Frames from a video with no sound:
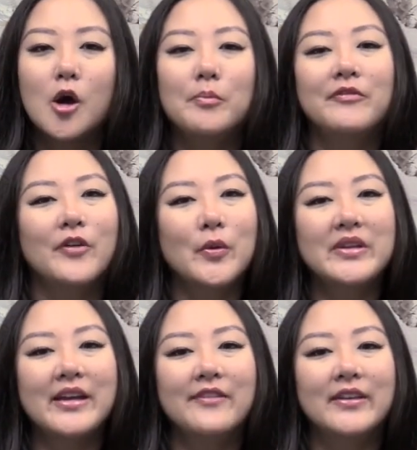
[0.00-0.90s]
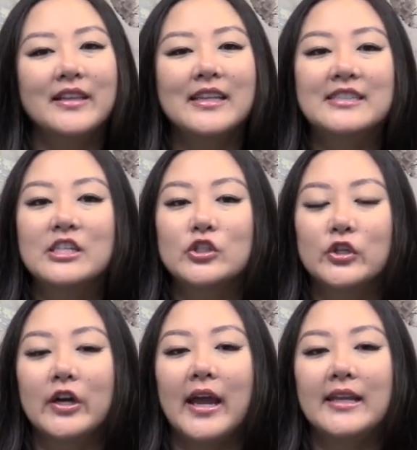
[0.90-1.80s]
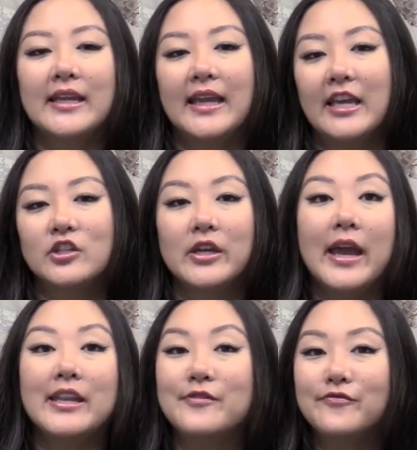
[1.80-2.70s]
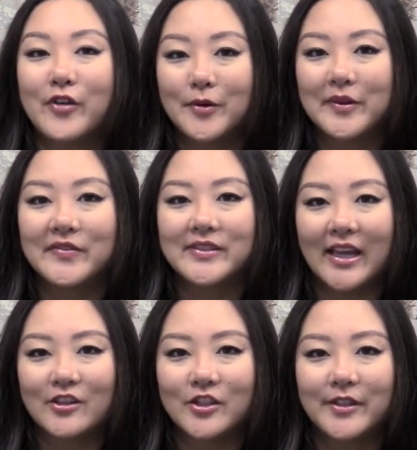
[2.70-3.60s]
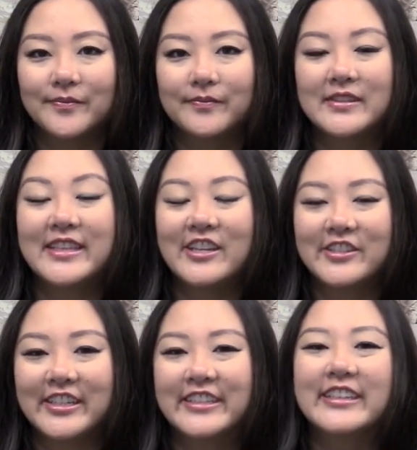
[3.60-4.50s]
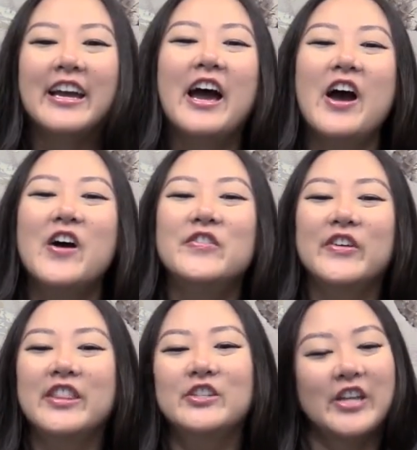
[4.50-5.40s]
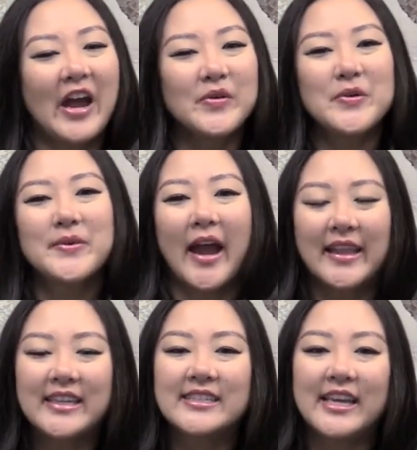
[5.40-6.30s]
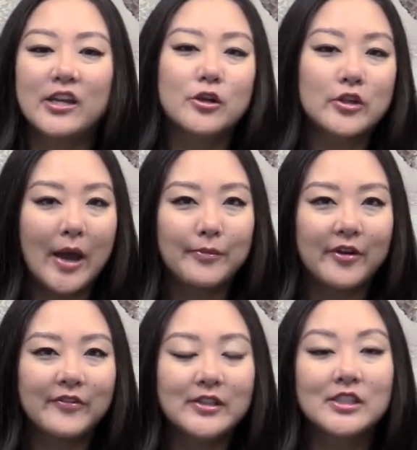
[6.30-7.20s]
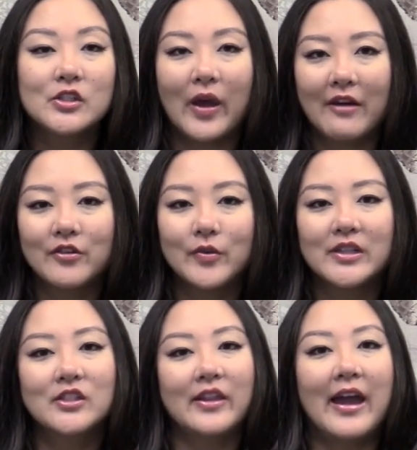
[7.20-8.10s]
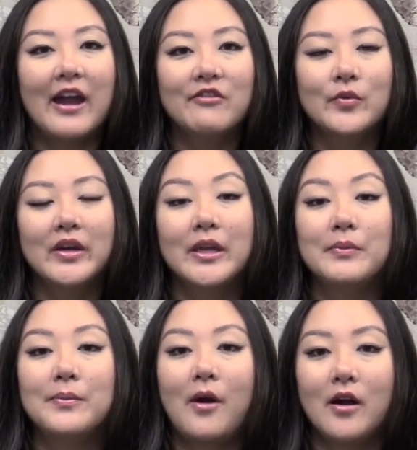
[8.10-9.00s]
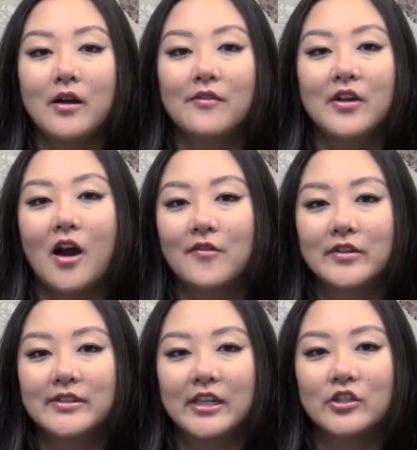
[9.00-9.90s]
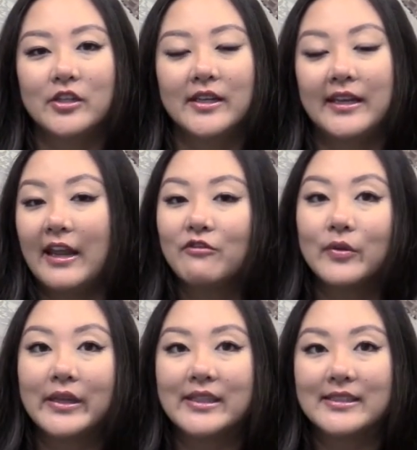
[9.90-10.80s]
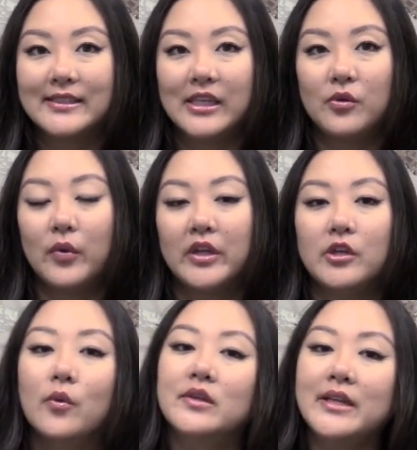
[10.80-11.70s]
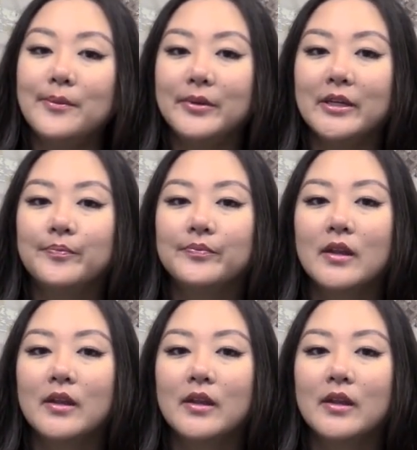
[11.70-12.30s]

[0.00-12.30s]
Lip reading: Before we dive in, let's ensure an engaging and informative session. For the chat room, kindly set your chat preference to everyone so that everyone can be part of the conversation and everyone can see what you are typing.